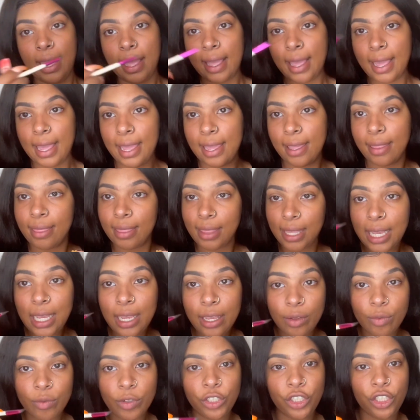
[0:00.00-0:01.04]
And
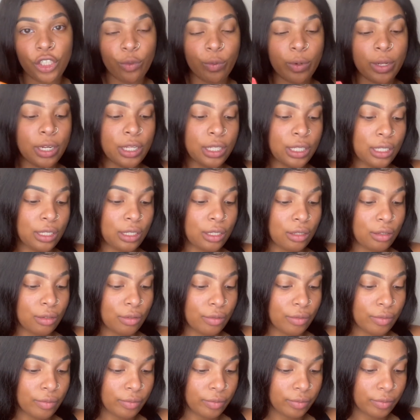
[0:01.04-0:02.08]
then what you want to
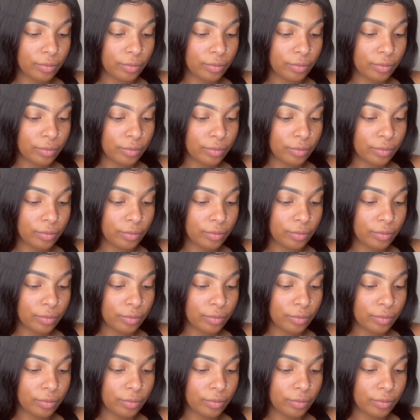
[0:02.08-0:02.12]
do